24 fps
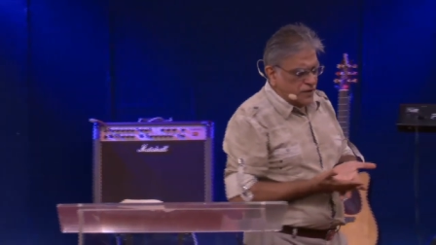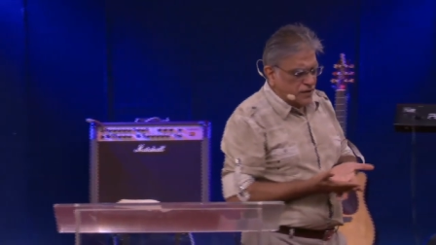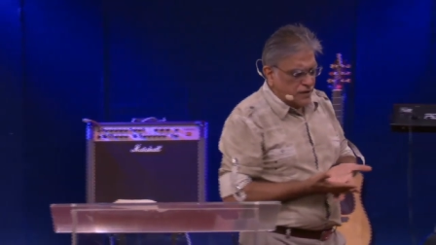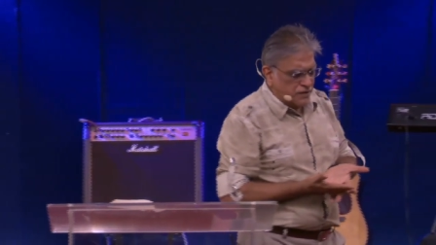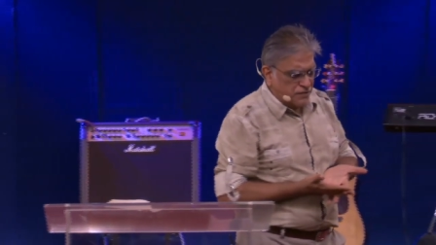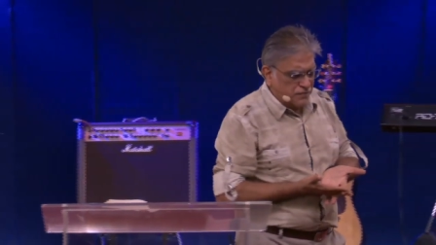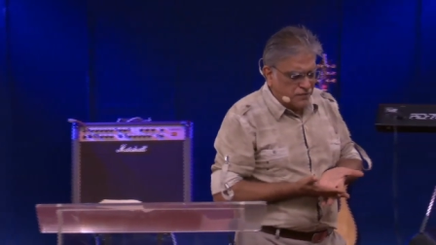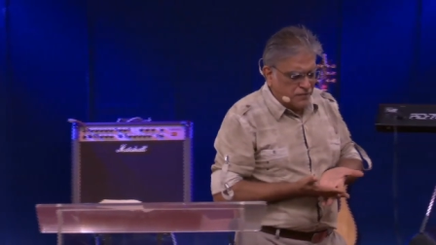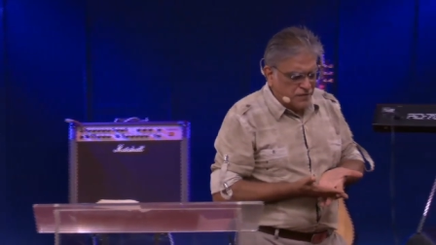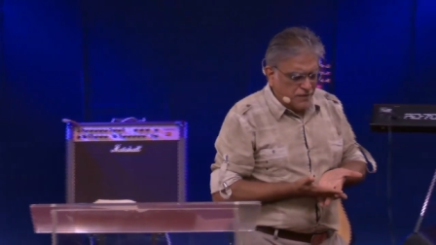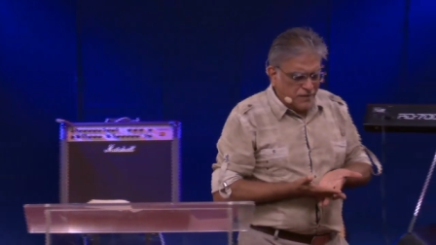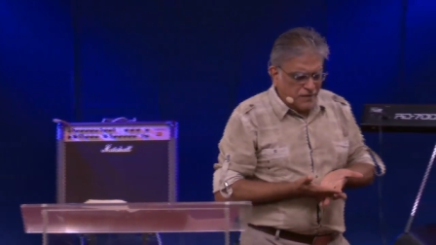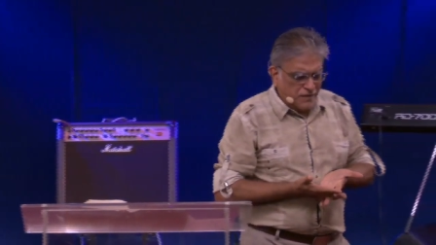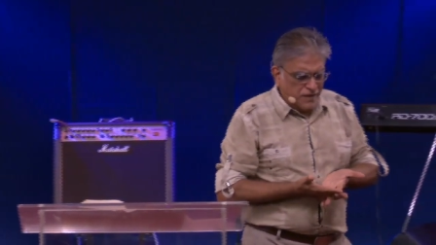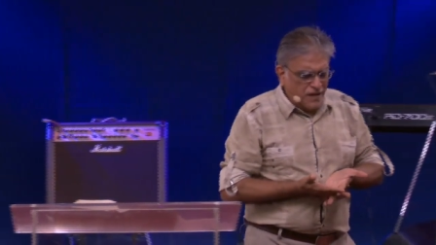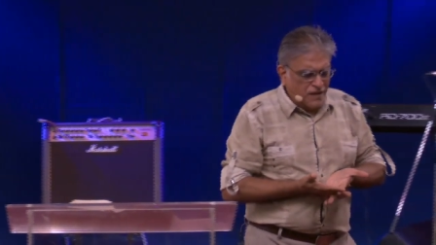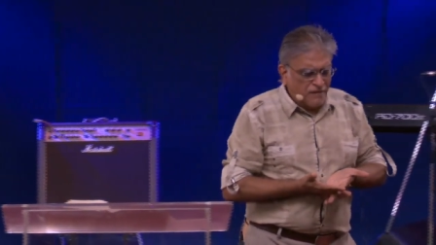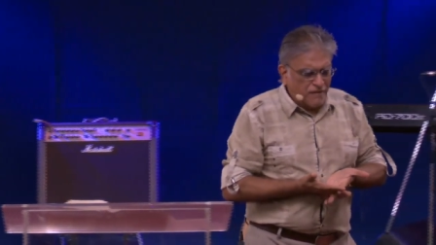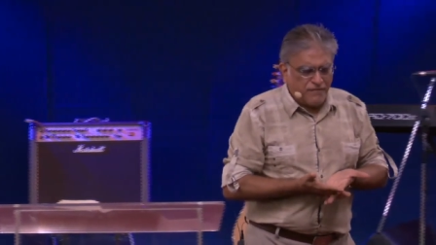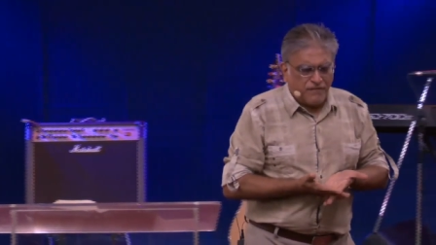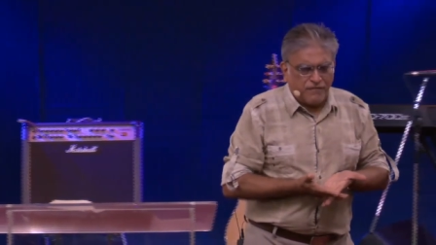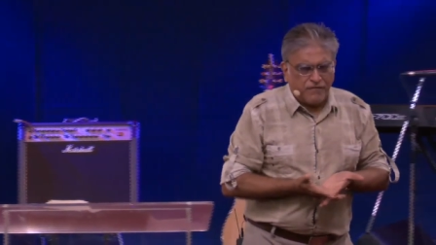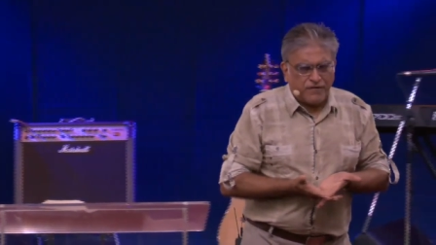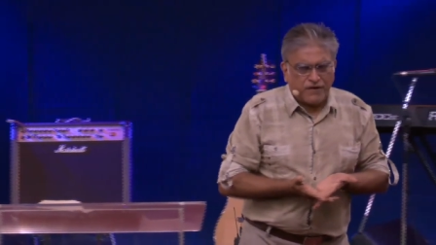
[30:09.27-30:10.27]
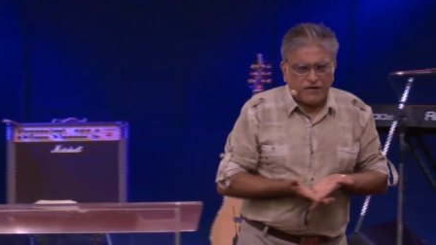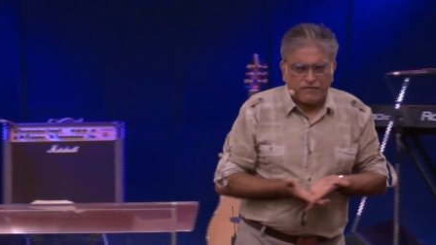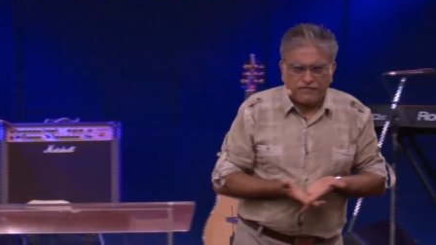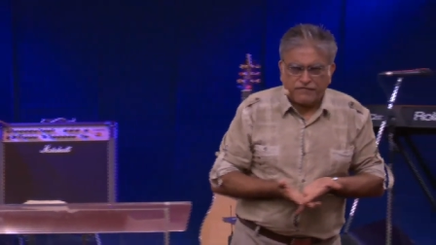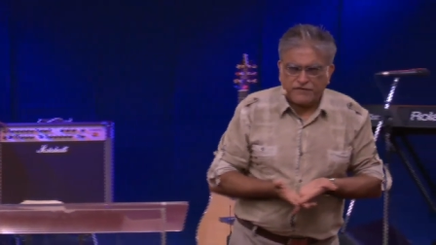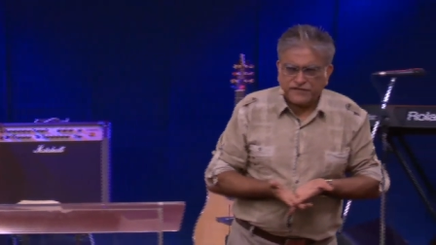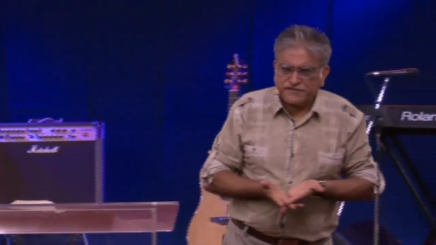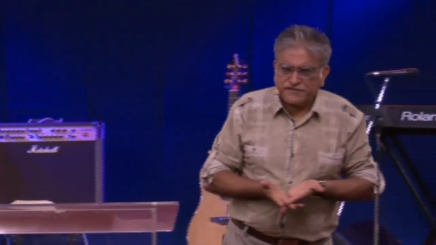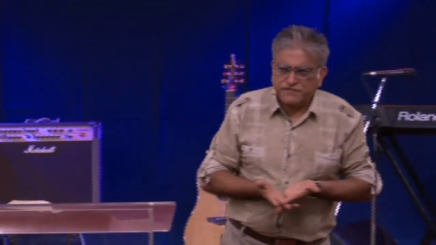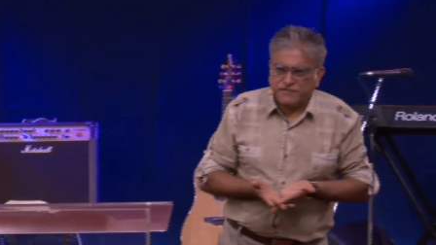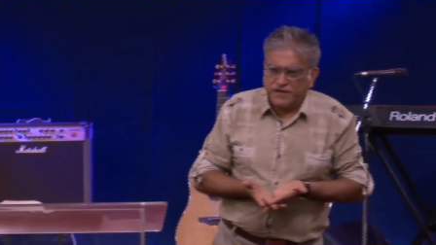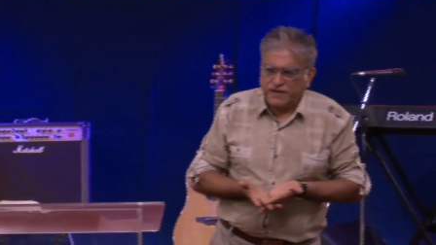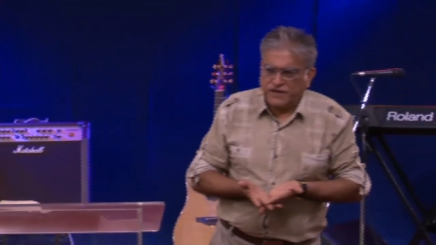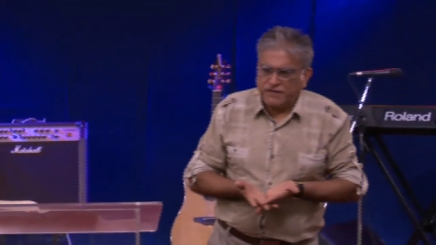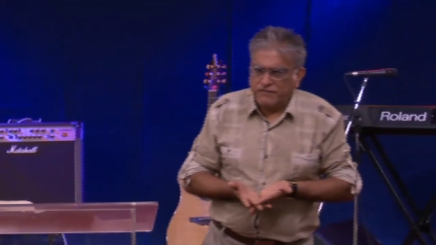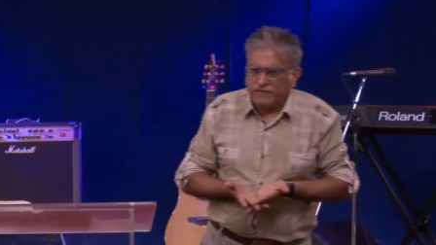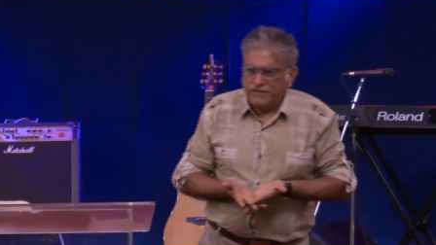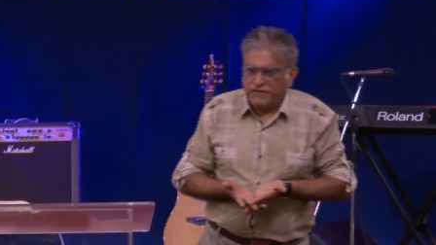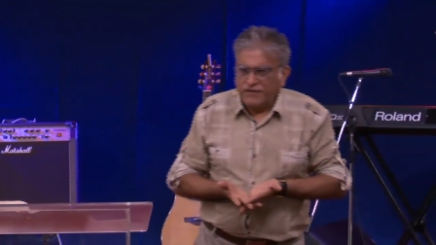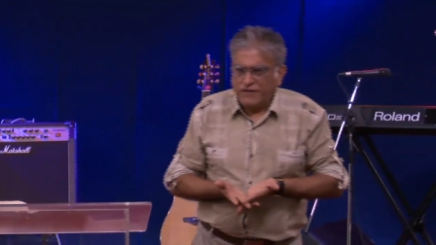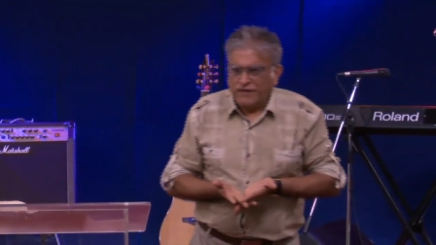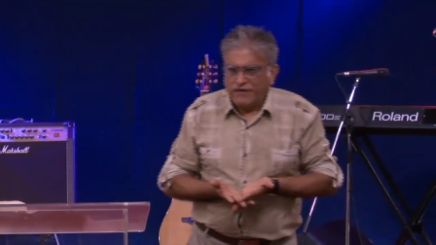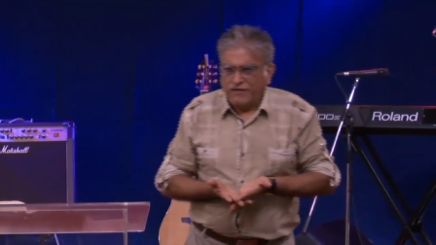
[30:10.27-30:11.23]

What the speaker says: Now, every one of us, we didn't